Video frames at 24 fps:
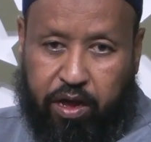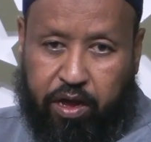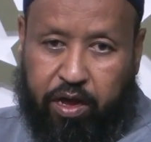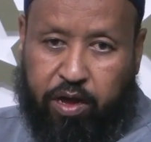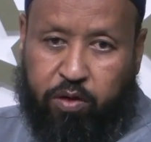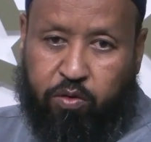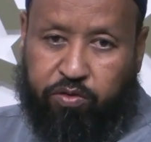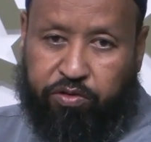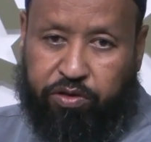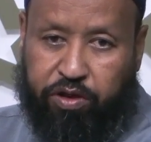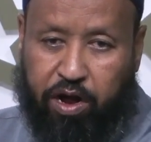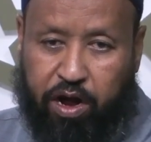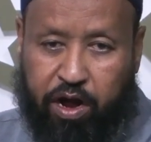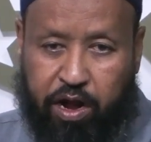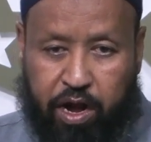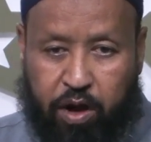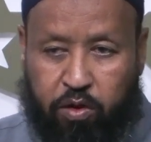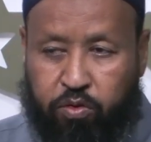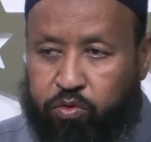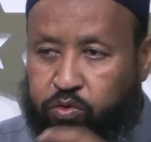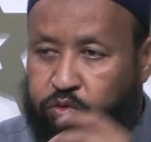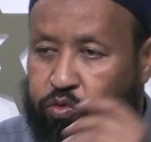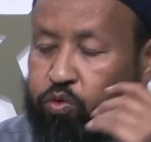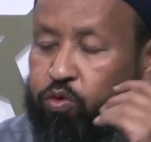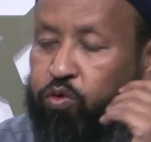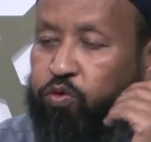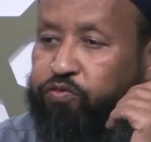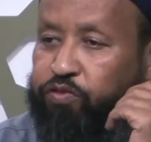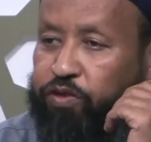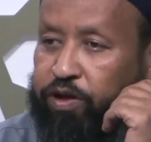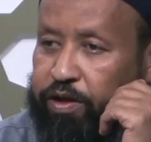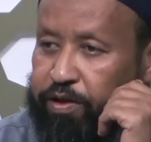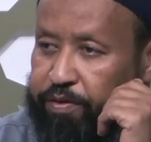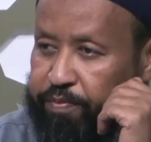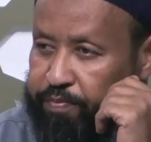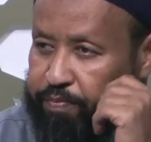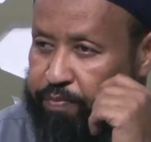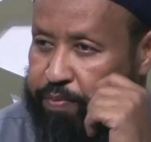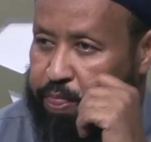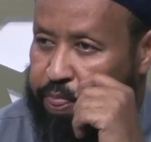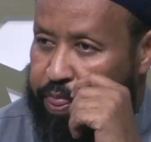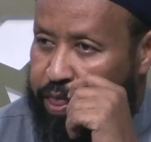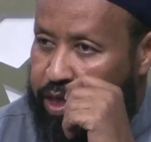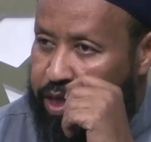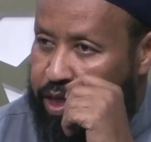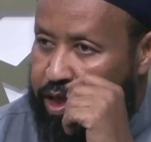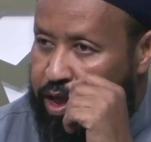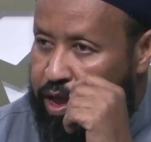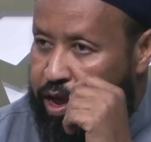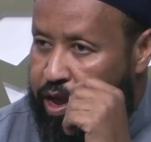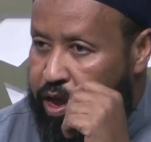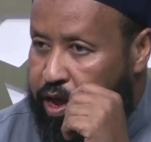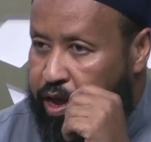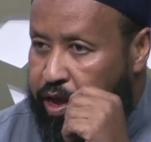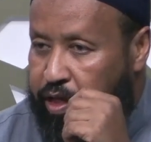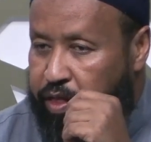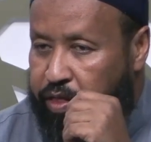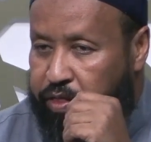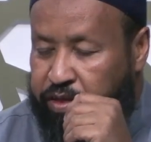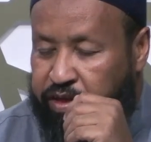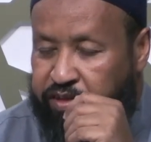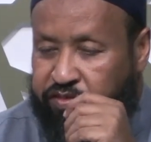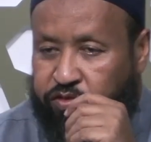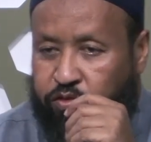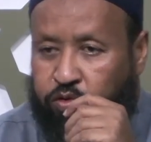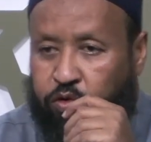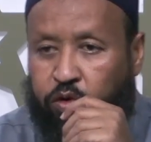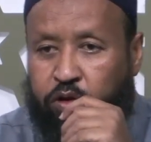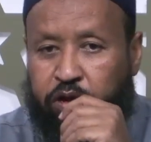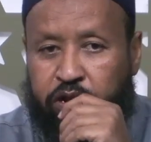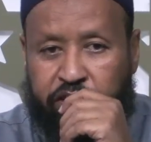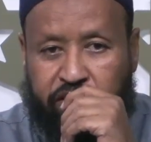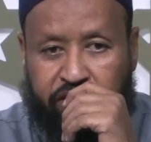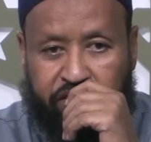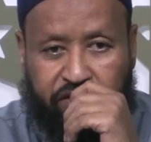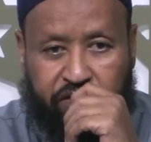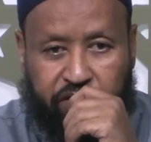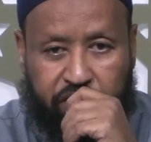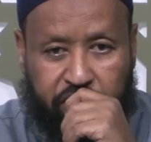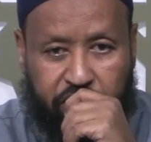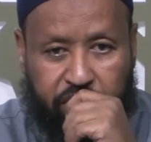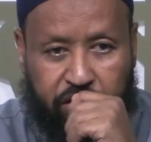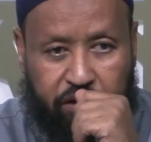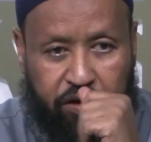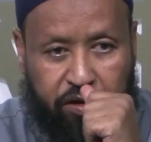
was around Kufa. The scholars